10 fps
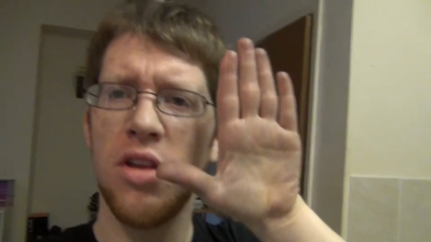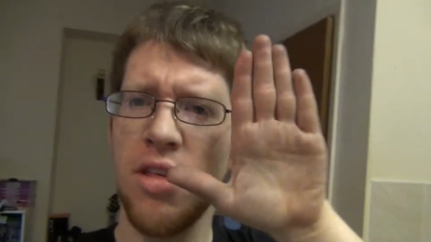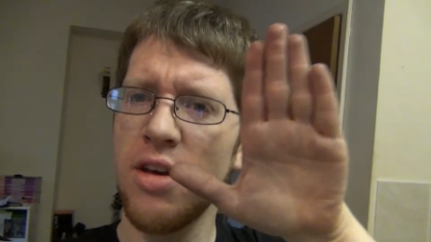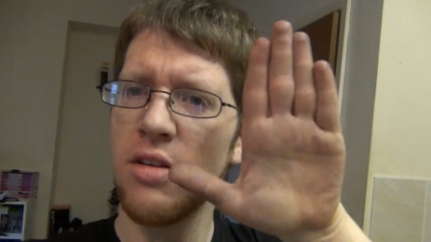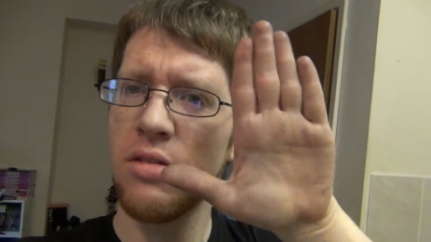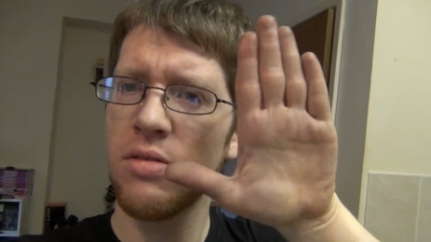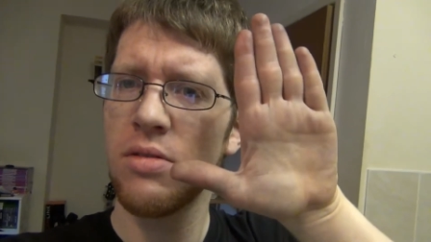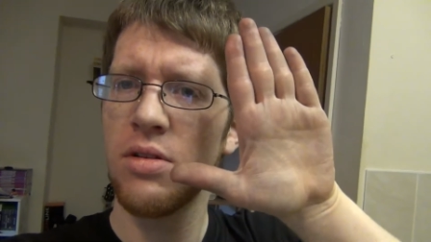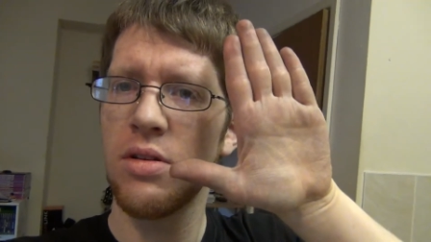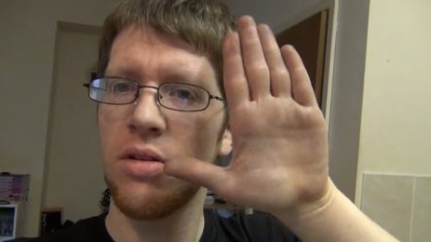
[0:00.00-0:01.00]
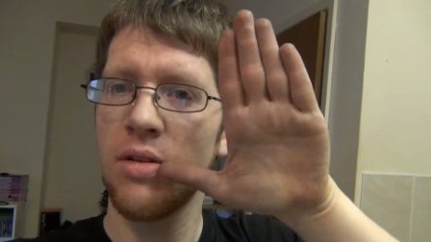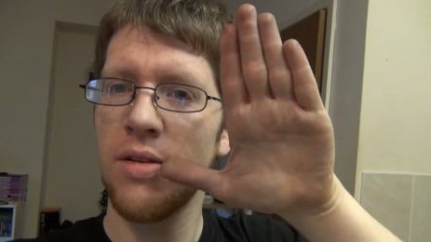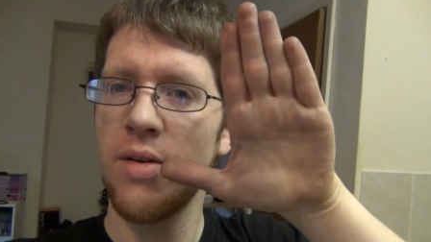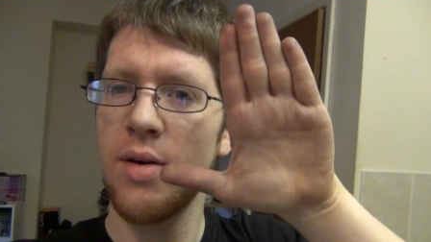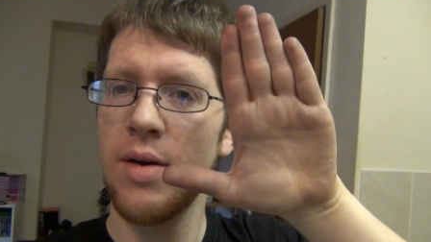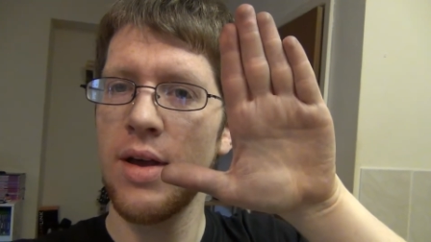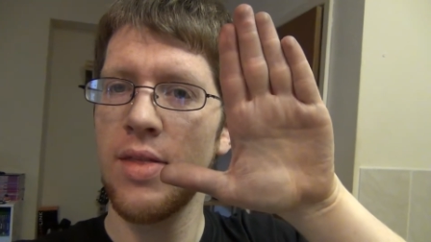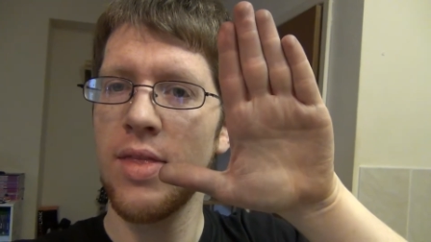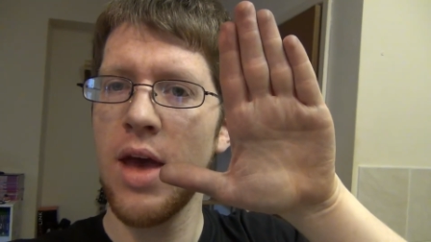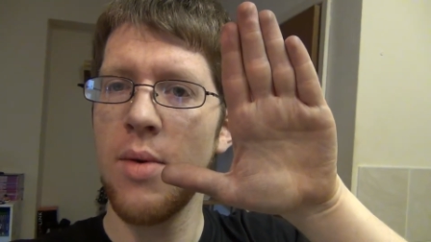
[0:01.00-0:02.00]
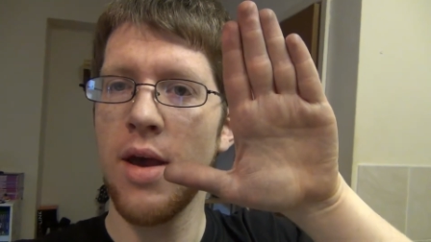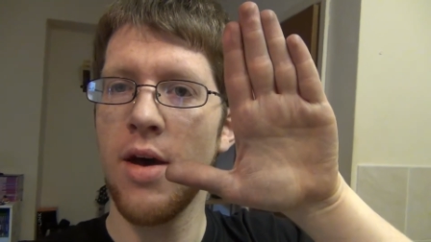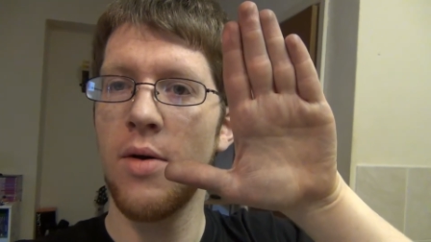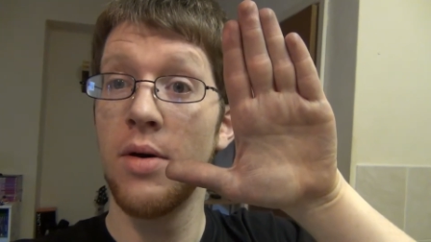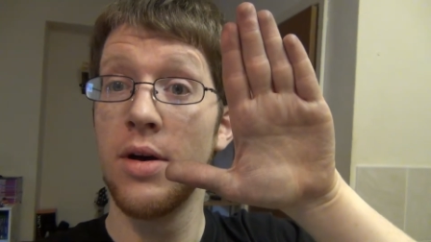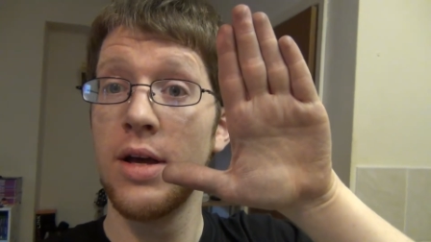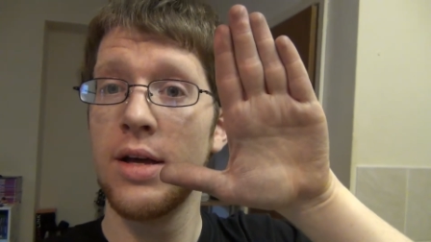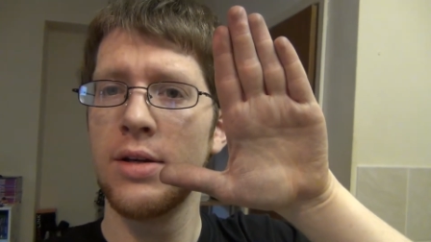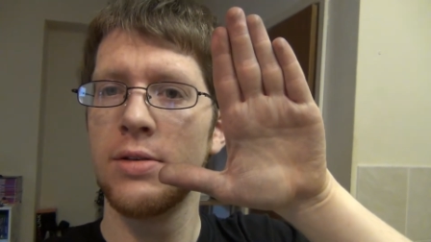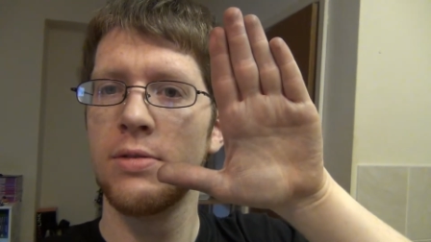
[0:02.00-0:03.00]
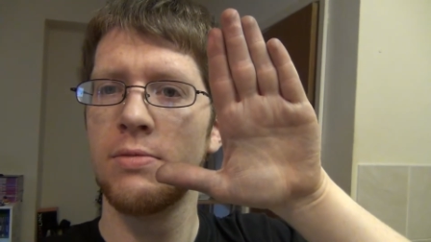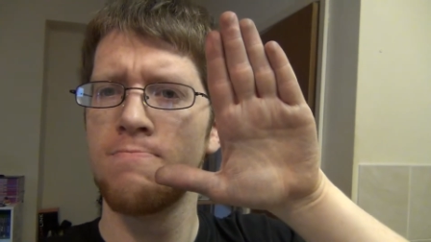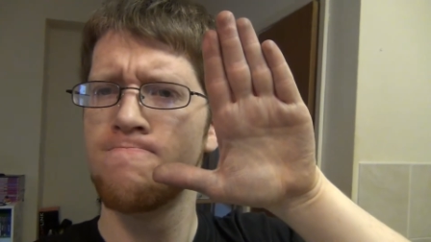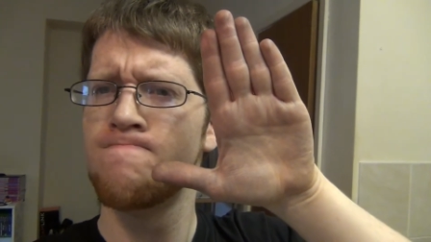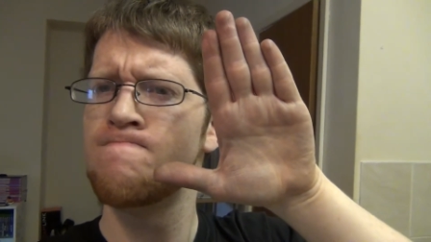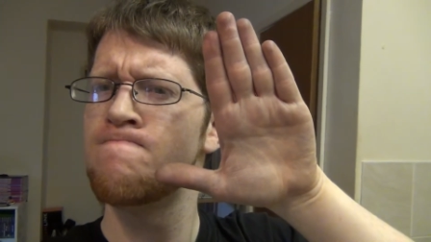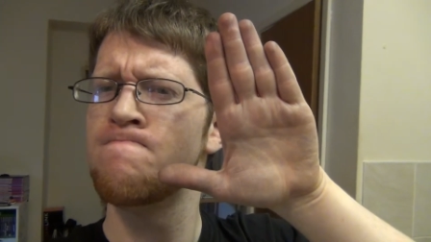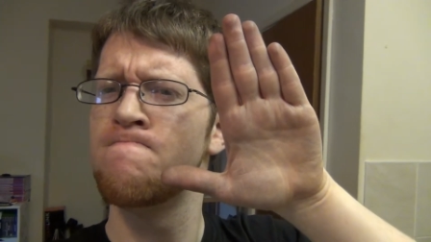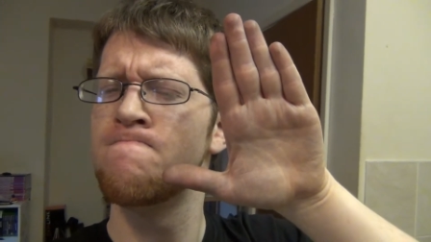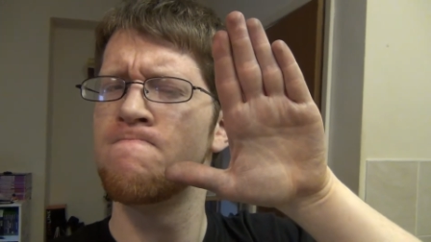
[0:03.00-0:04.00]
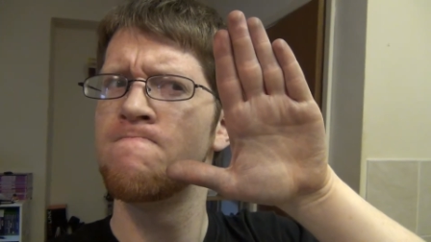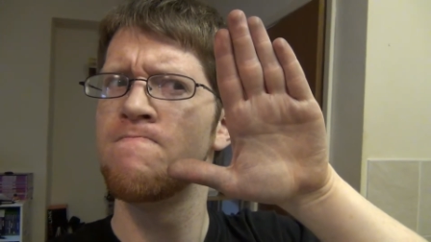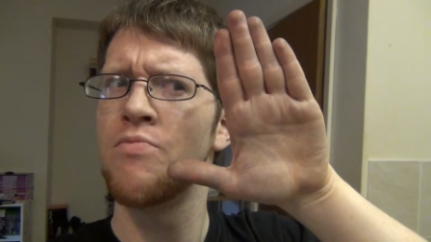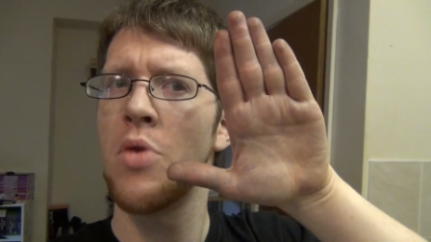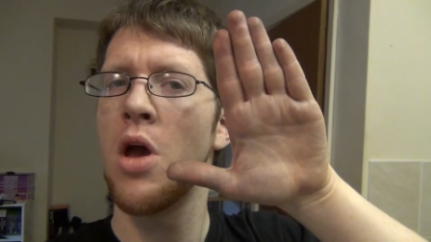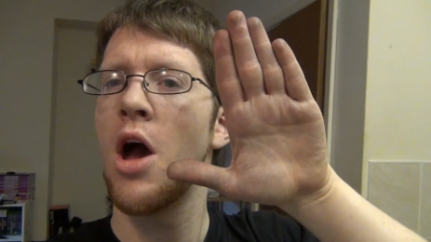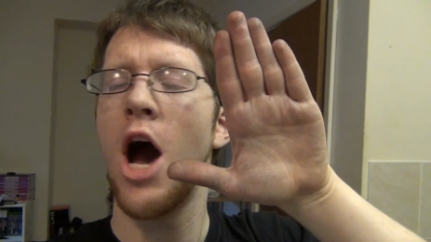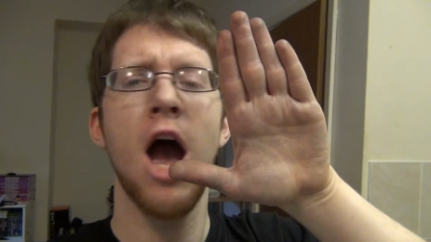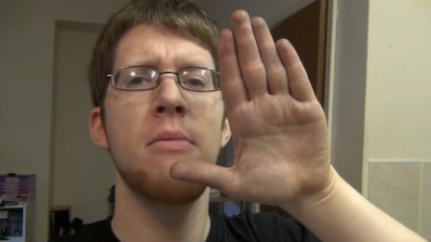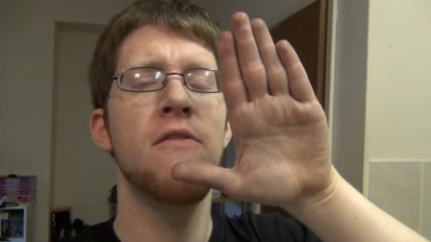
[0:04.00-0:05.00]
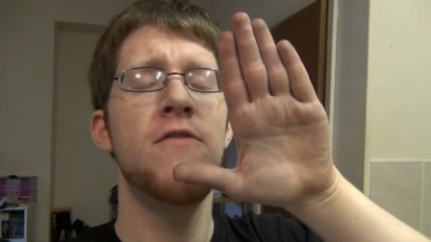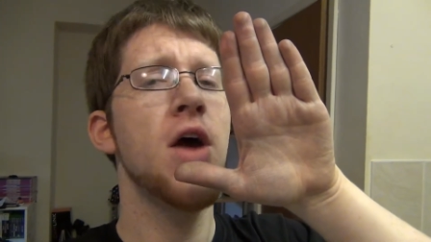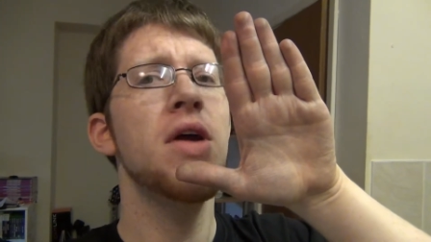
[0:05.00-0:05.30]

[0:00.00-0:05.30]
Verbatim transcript: does it? Uh, uh, there we go. Hmm. I'm a very